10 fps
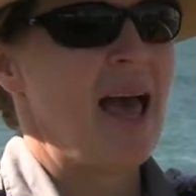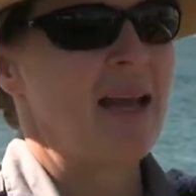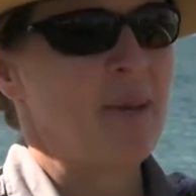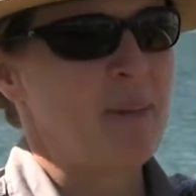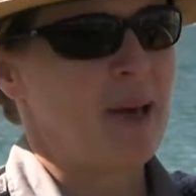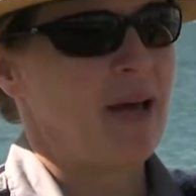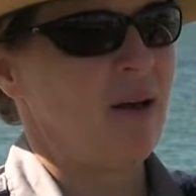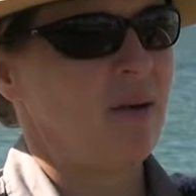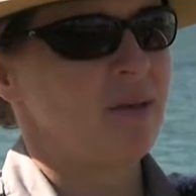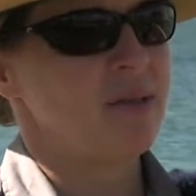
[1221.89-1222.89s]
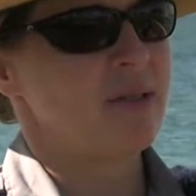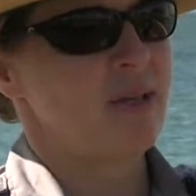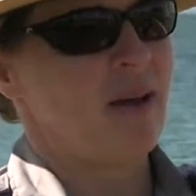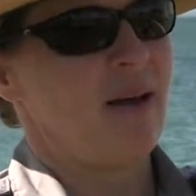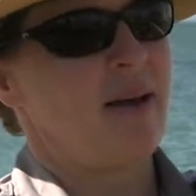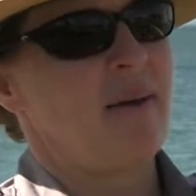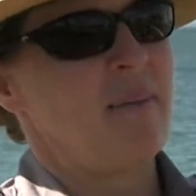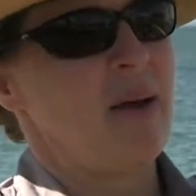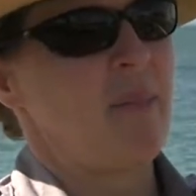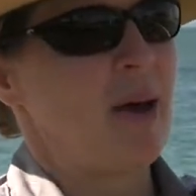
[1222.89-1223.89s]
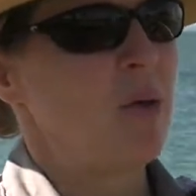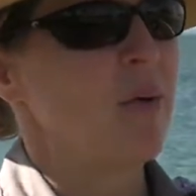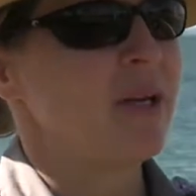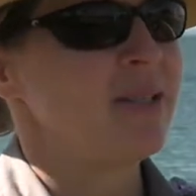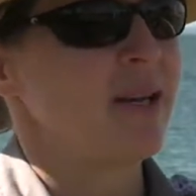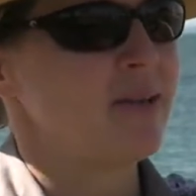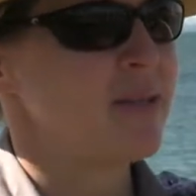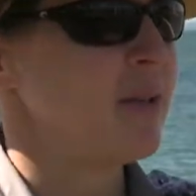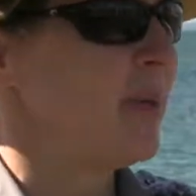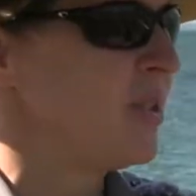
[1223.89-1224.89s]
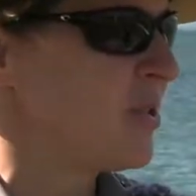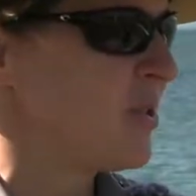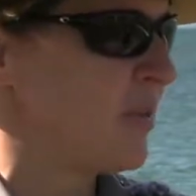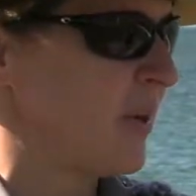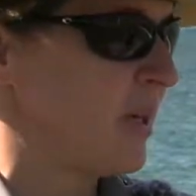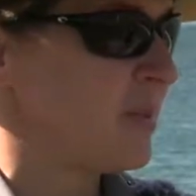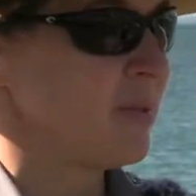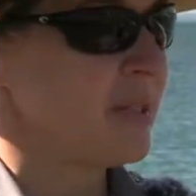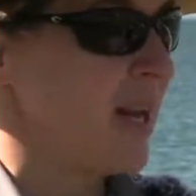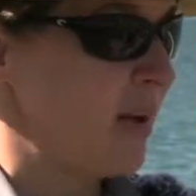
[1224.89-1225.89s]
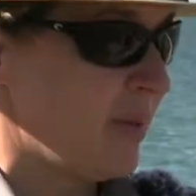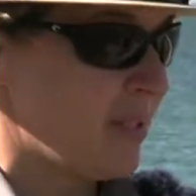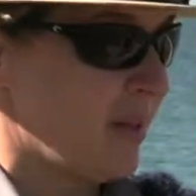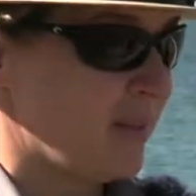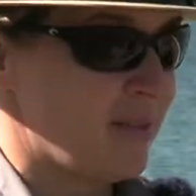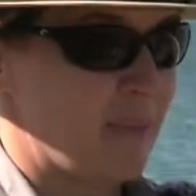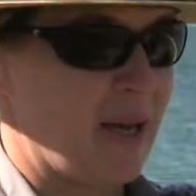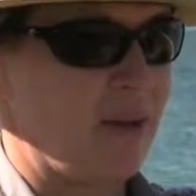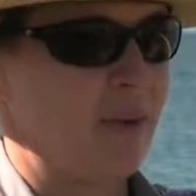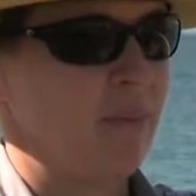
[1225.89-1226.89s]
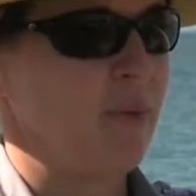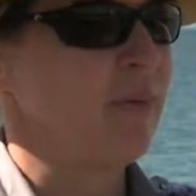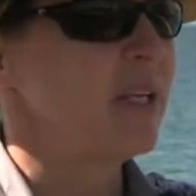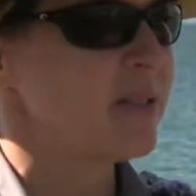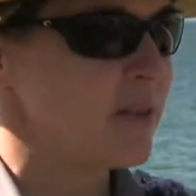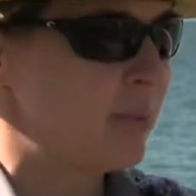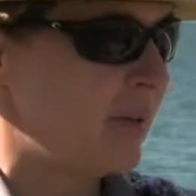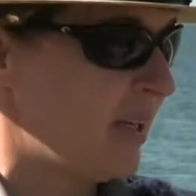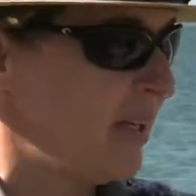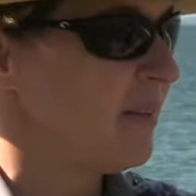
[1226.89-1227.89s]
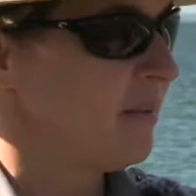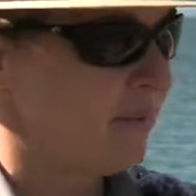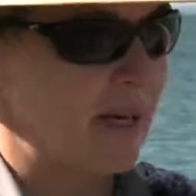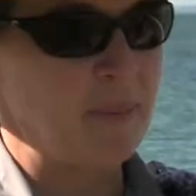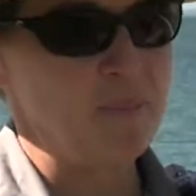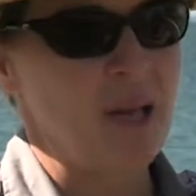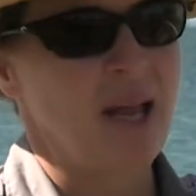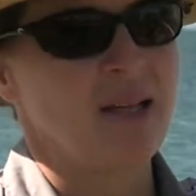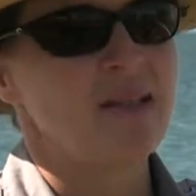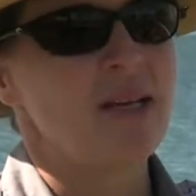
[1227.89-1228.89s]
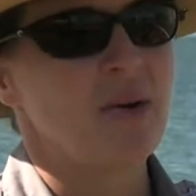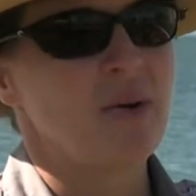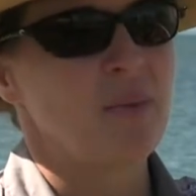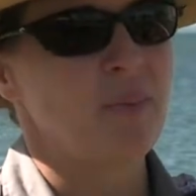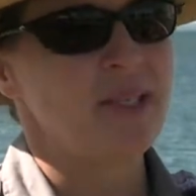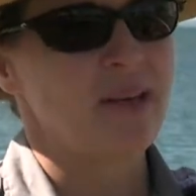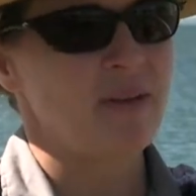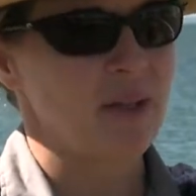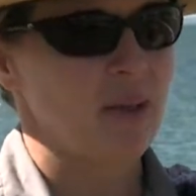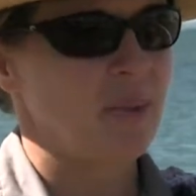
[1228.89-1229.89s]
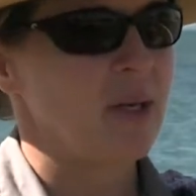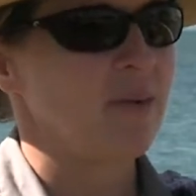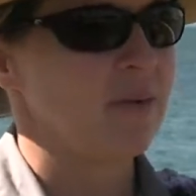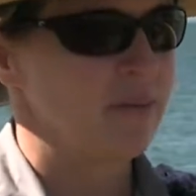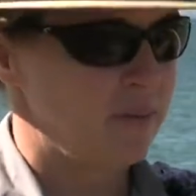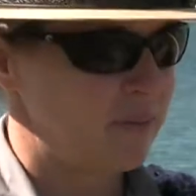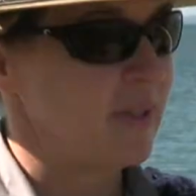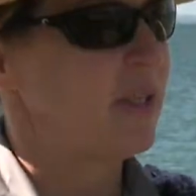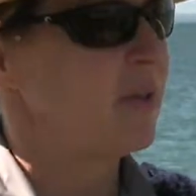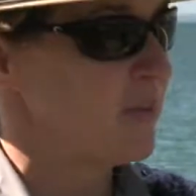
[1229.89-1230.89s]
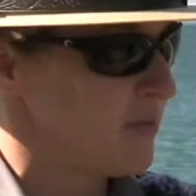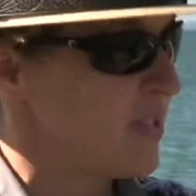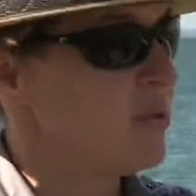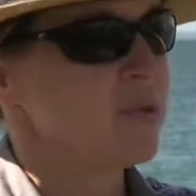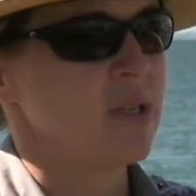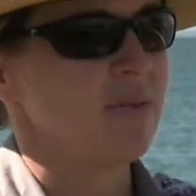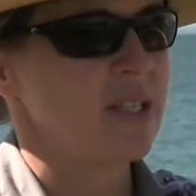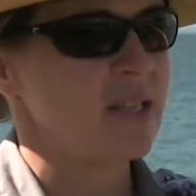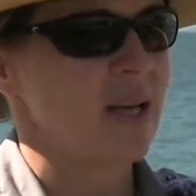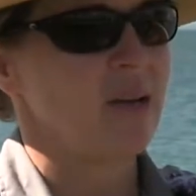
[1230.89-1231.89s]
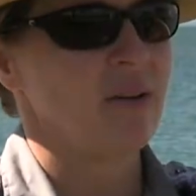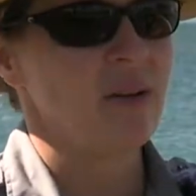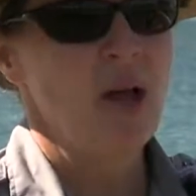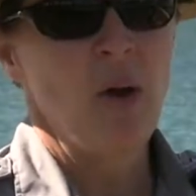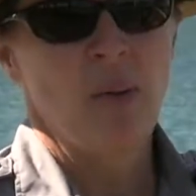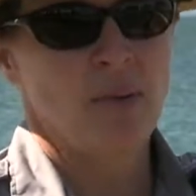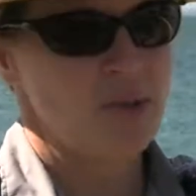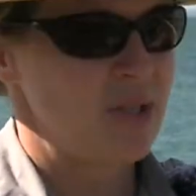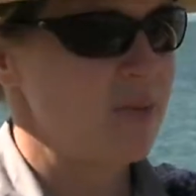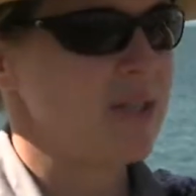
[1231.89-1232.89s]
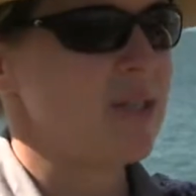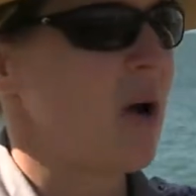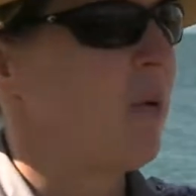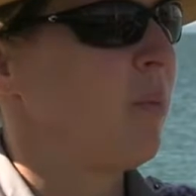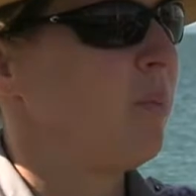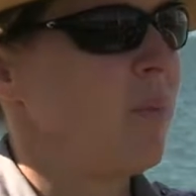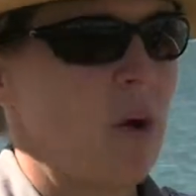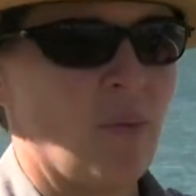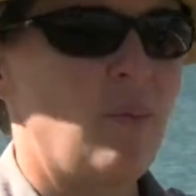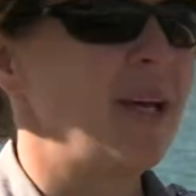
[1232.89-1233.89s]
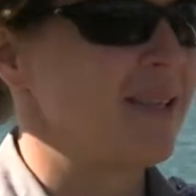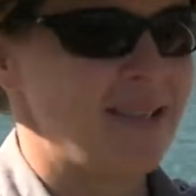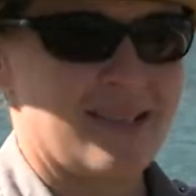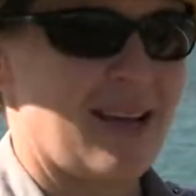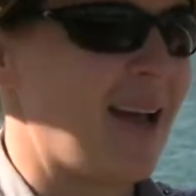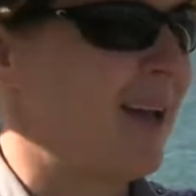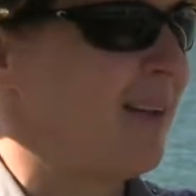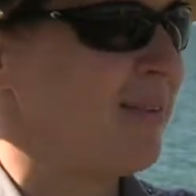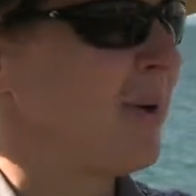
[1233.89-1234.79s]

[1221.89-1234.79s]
and about going down to the beach store. So today we talked about marine debris, right? And so we definitely want to reuse, reduce, and recycle. Well, she was a whiz at